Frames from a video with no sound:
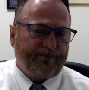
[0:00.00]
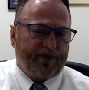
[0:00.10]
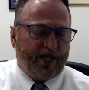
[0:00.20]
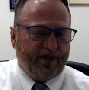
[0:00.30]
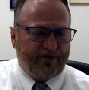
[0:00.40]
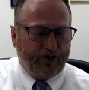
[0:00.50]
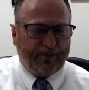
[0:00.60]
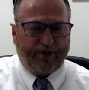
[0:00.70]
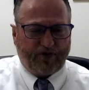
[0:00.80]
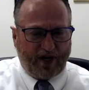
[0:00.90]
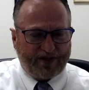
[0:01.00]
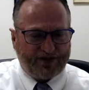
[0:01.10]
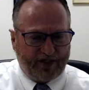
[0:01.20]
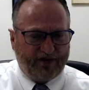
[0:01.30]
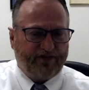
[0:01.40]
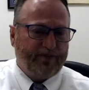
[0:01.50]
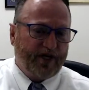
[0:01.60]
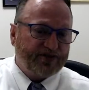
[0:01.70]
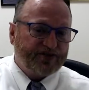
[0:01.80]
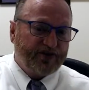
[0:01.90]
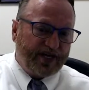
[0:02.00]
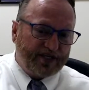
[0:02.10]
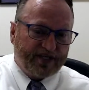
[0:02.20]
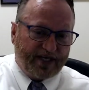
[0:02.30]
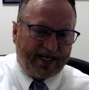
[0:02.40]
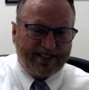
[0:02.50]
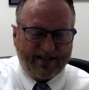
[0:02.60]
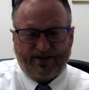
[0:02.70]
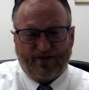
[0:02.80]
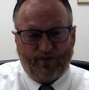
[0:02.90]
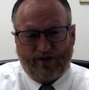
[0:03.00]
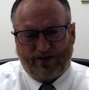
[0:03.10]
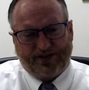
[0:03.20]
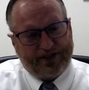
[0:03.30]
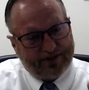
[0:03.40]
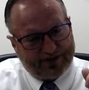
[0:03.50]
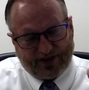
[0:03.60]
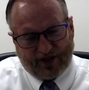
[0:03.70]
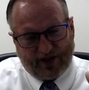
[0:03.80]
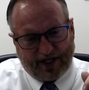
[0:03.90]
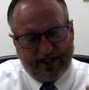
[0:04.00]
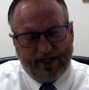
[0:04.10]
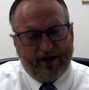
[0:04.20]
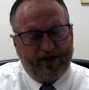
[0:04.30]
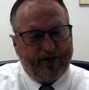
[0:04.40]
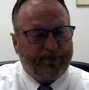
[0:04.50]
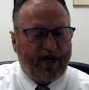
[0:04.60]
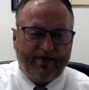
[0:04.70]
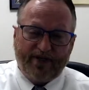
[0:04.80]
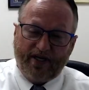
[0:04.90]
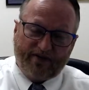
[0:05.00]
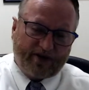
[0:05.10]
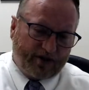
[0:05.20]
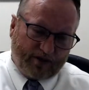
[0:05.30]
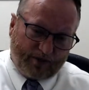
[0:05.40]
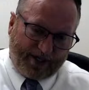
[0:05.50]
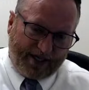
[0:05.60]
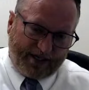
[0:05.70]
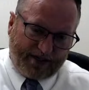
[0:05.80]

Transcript: If you're a procrastinator from yesterday, today, till tomorrow too, sorry, you're probably never going to go get it.